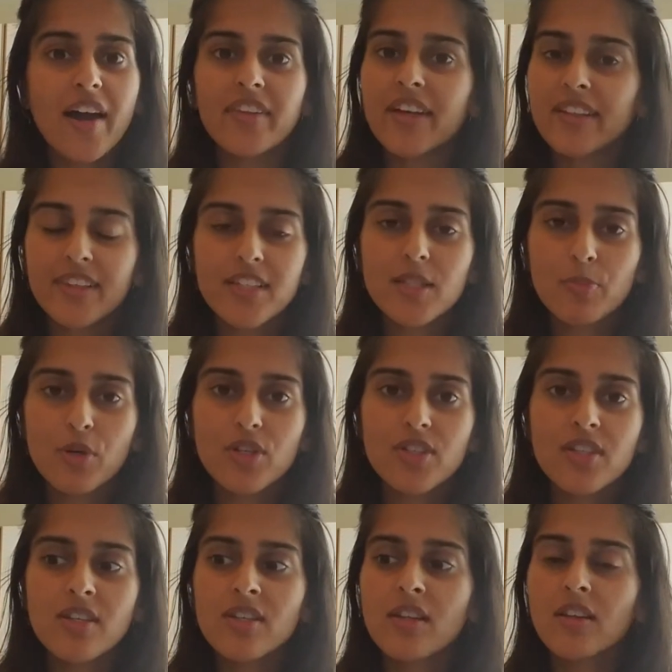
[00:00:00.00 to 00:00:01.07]
like this
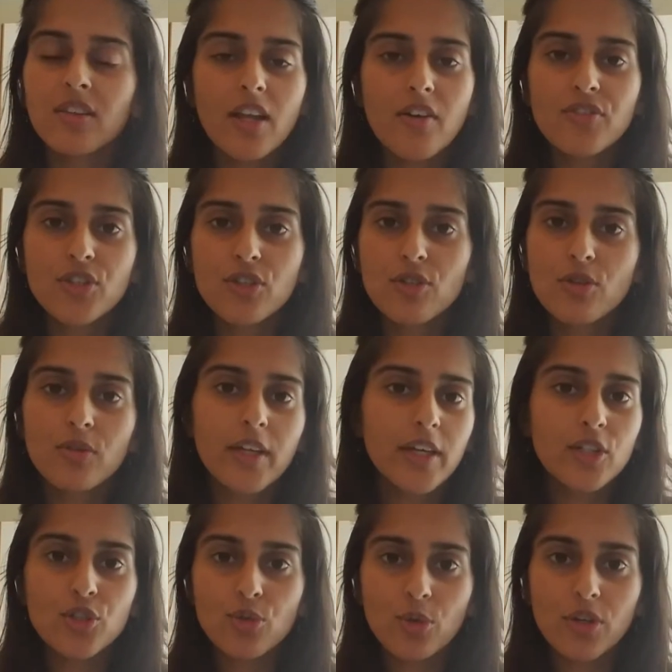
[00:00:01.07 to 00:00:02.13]
person loves you, they
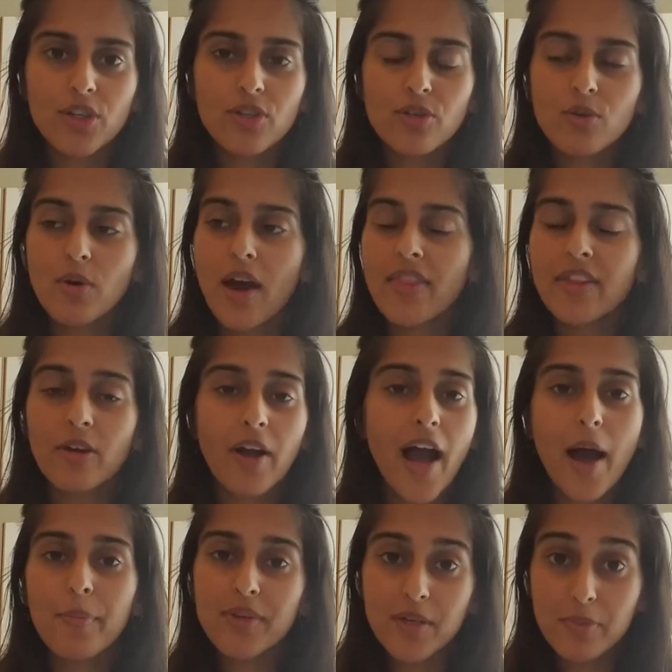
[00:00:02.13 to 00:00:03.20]
adore you, and they're
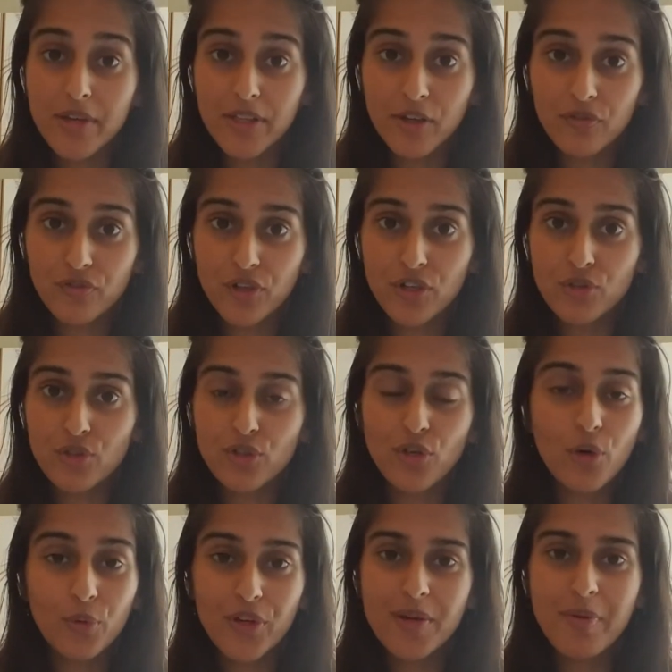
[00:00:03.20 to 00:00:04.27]
happy to be there for you, so
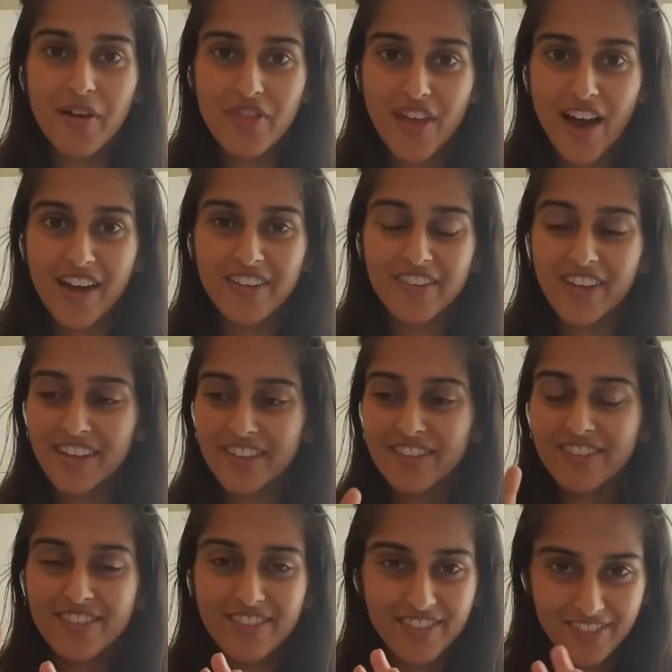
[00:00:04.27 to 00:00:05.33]
don't worry about that. Like
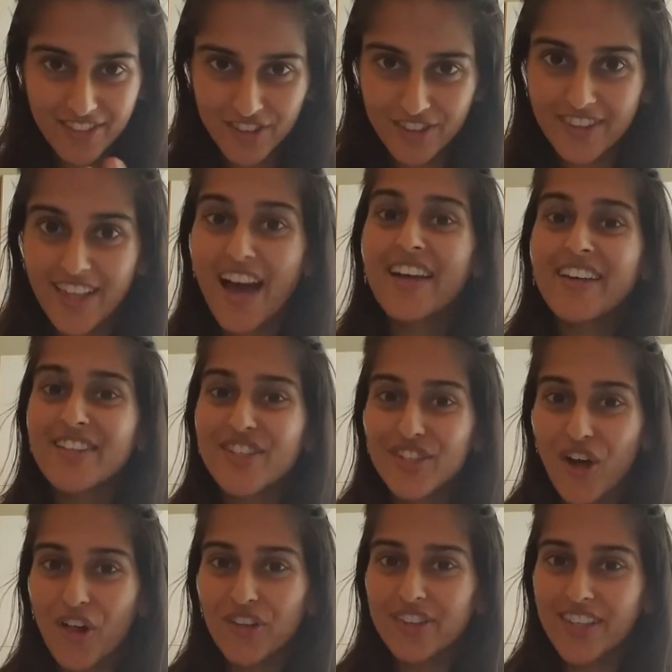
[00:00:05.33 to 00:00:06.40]
that is
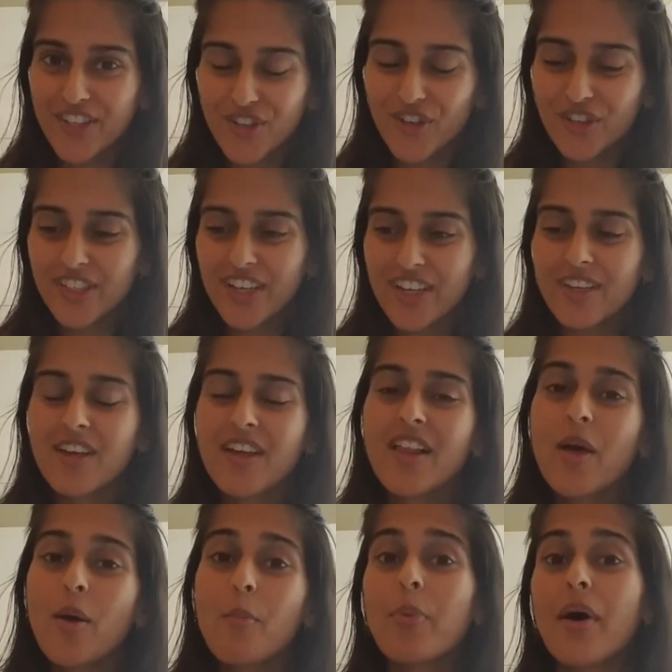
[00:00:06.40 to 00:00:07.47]
solid, that's all good.
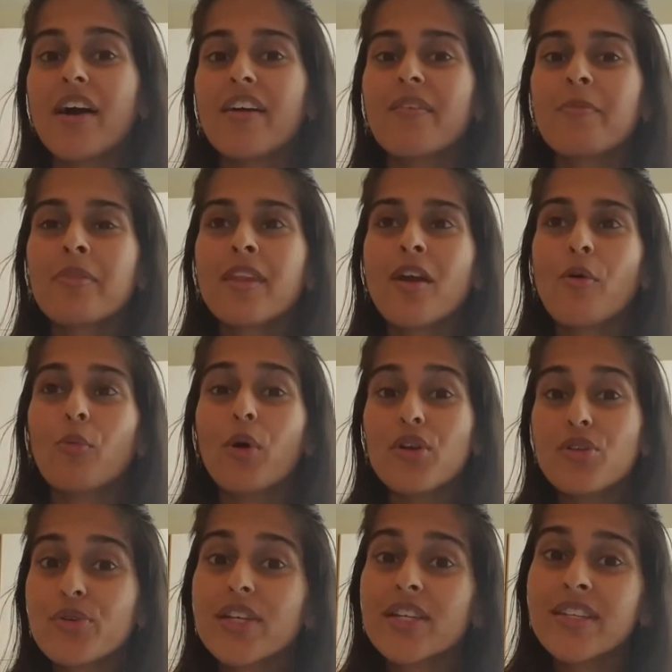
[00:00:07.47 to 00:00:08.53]
But what
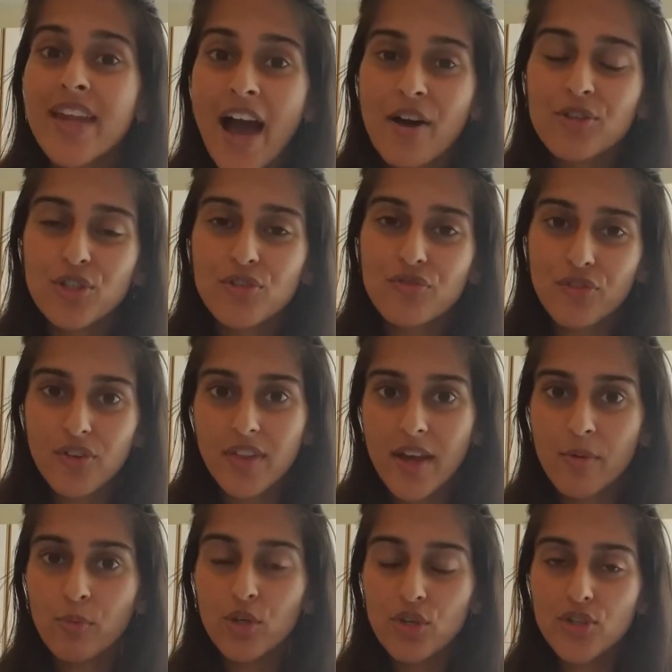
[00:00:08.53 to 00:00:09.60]
you can now do for
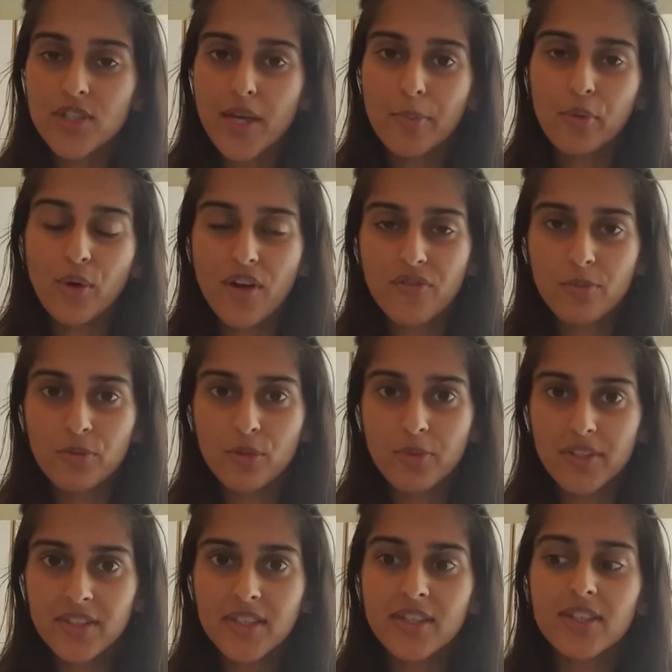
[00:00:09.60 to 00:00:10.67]
them when you step away from your
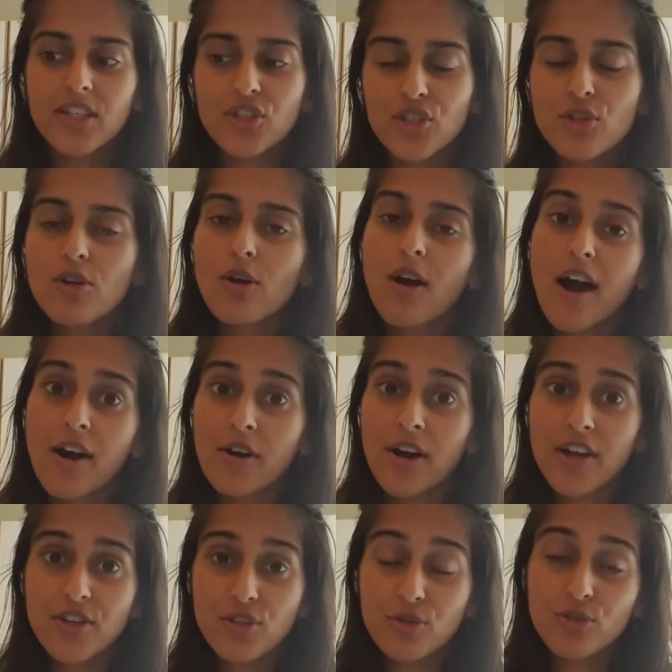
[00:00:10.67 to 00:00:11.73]
business is you go out
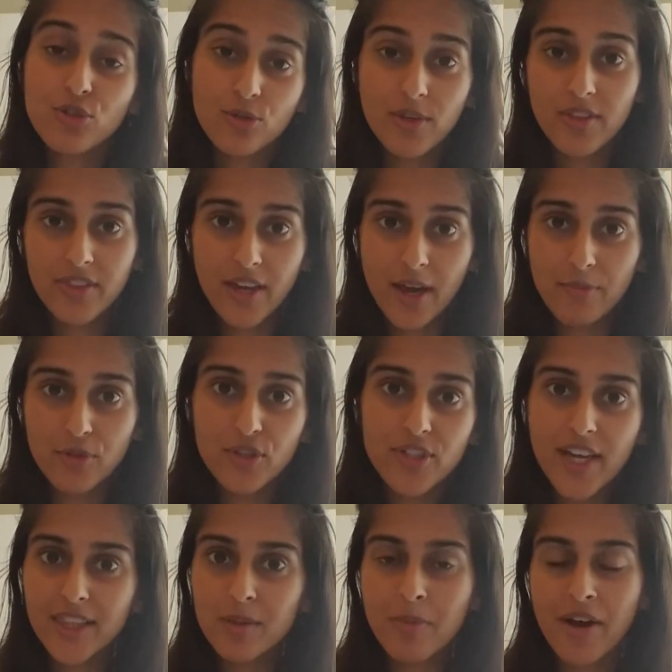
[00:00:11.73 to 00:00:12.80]
and you treat them. You
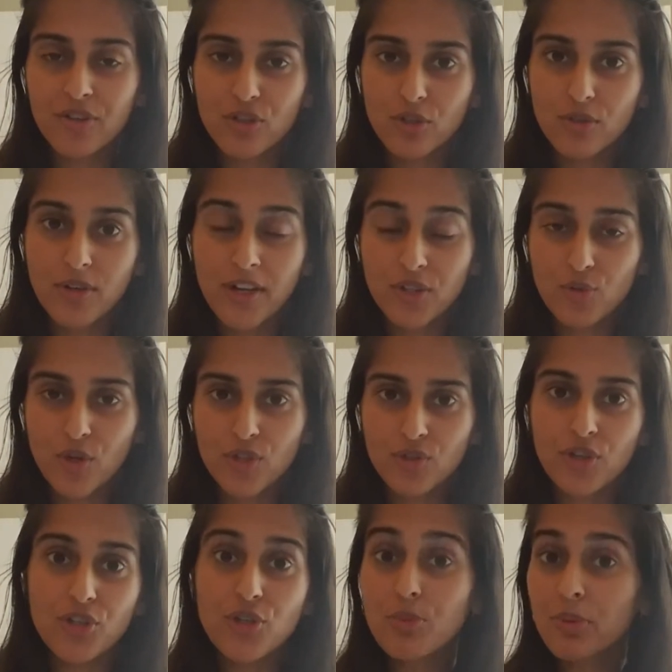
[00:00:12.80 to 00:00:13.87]
take them out to a nice
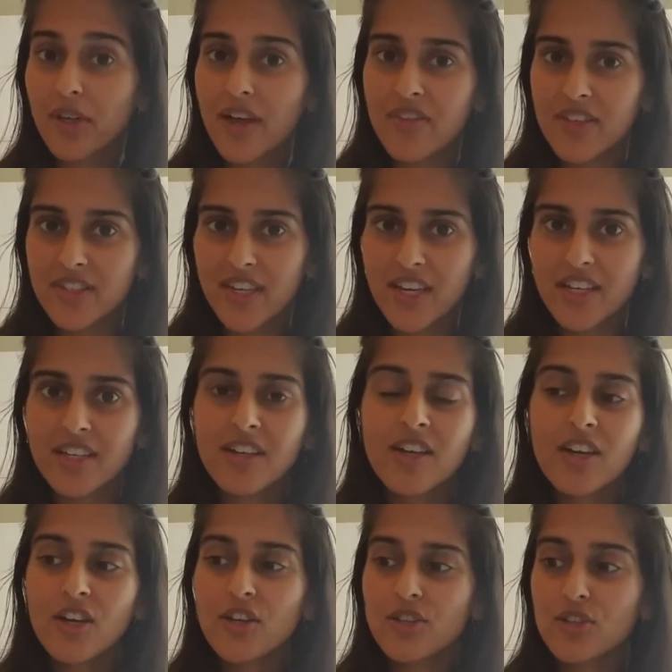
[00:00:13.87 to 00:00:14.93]
restaurant. You plan the date.
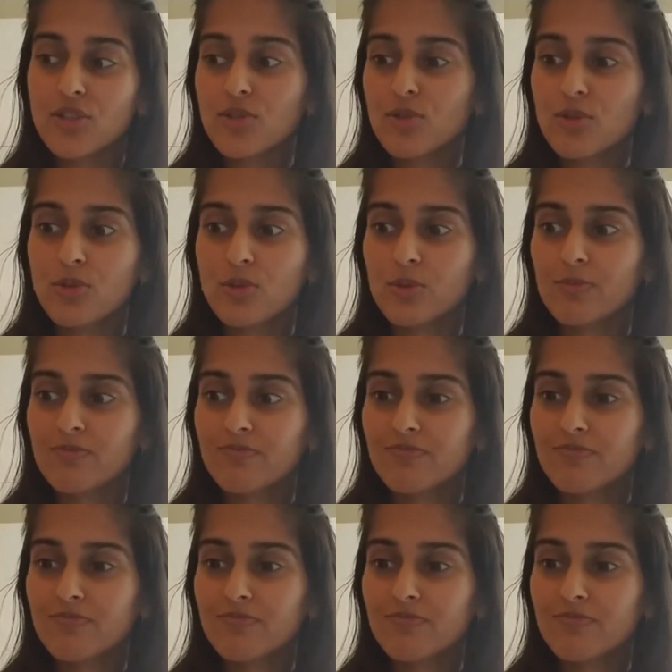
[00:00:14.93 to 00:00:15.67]
You